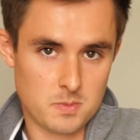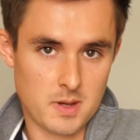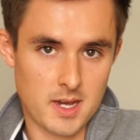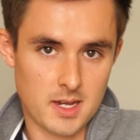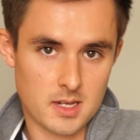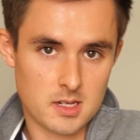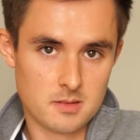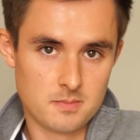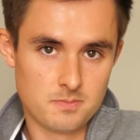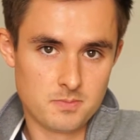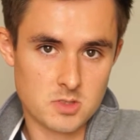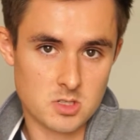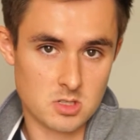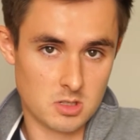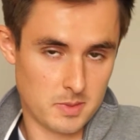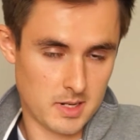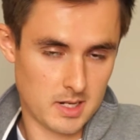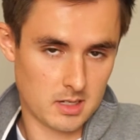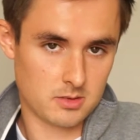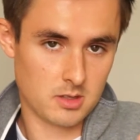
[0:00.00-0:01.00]
back to the
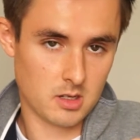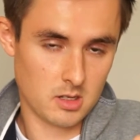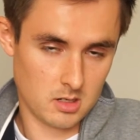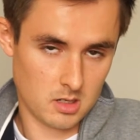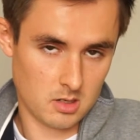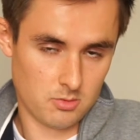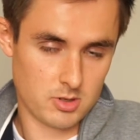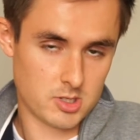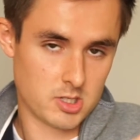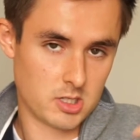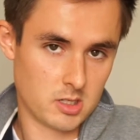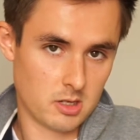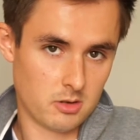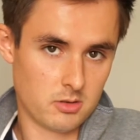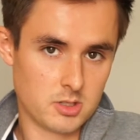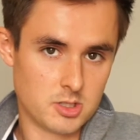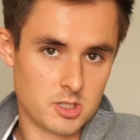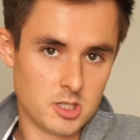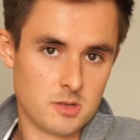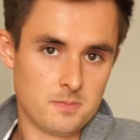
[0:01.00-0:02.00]
bank that originally
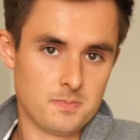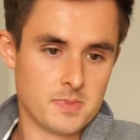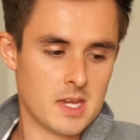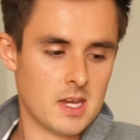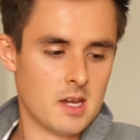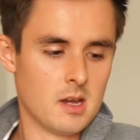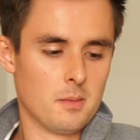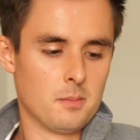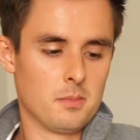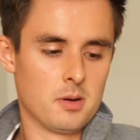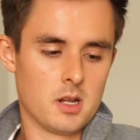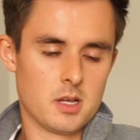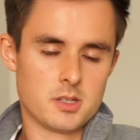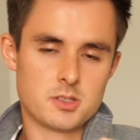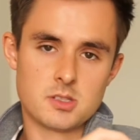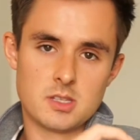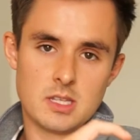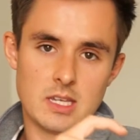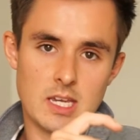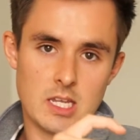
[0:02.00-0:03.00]
loaned it to you,
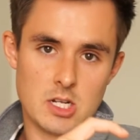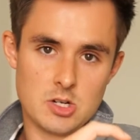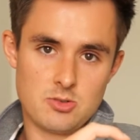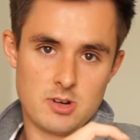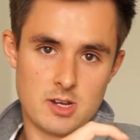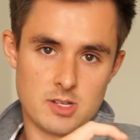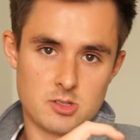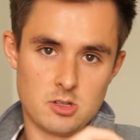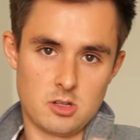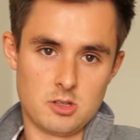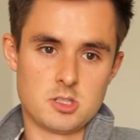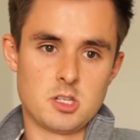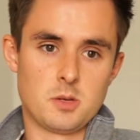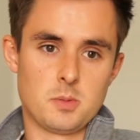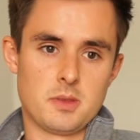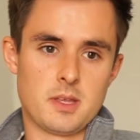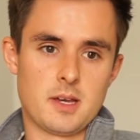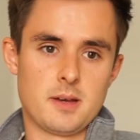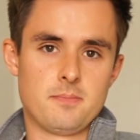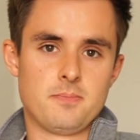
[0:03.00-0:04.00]
plus the interest on top
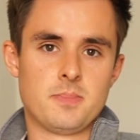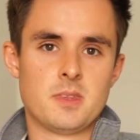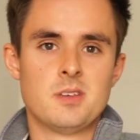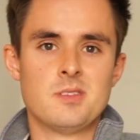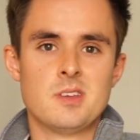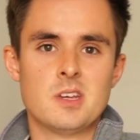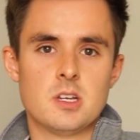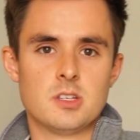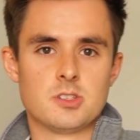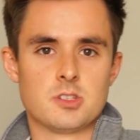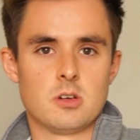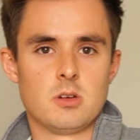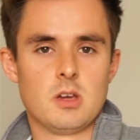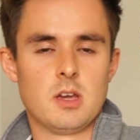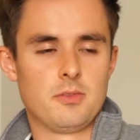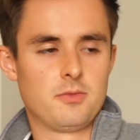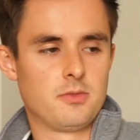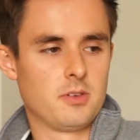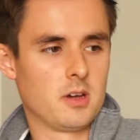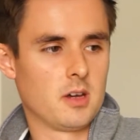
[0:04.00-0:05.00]
of that. So
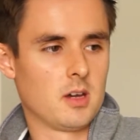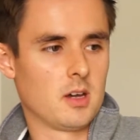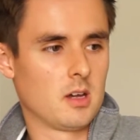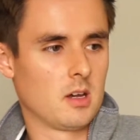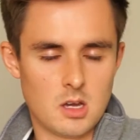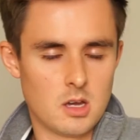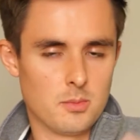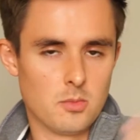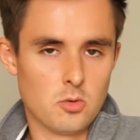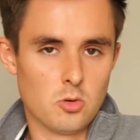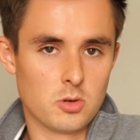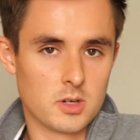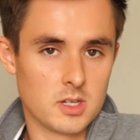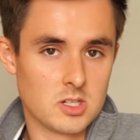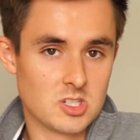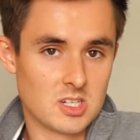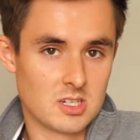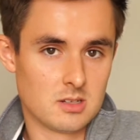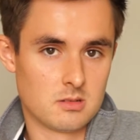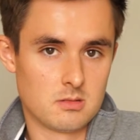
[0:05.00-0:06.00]
if a
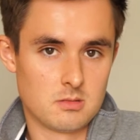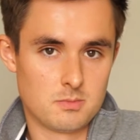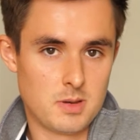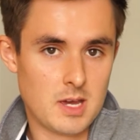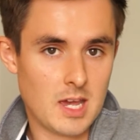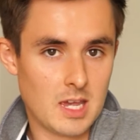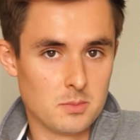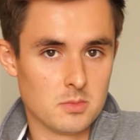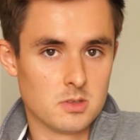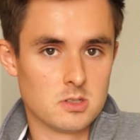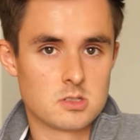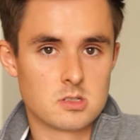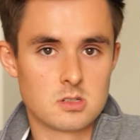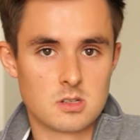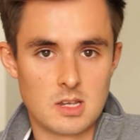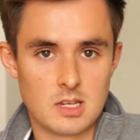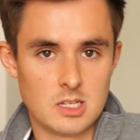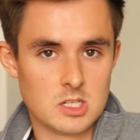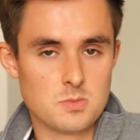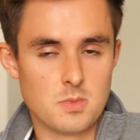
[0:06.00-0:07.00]
mortgage payment
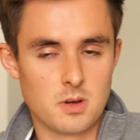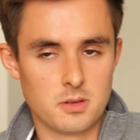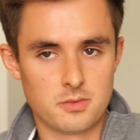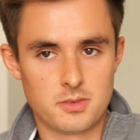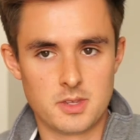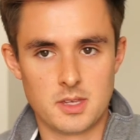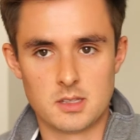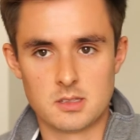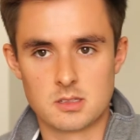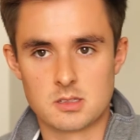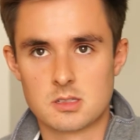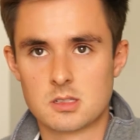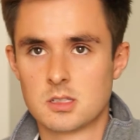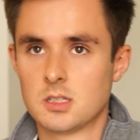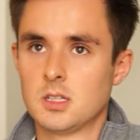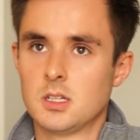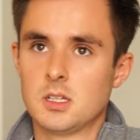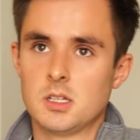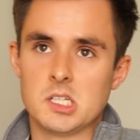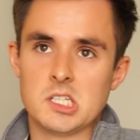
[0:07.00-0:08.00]
each month is,
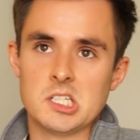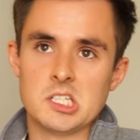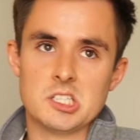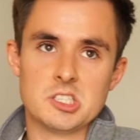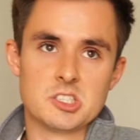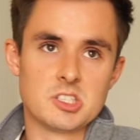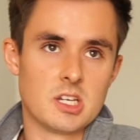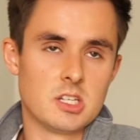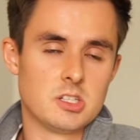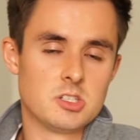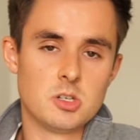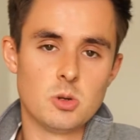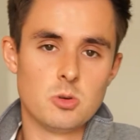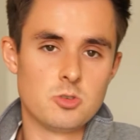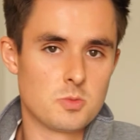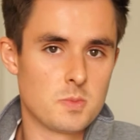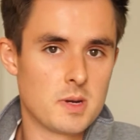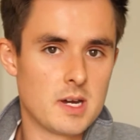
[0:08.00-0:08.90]
say, £200,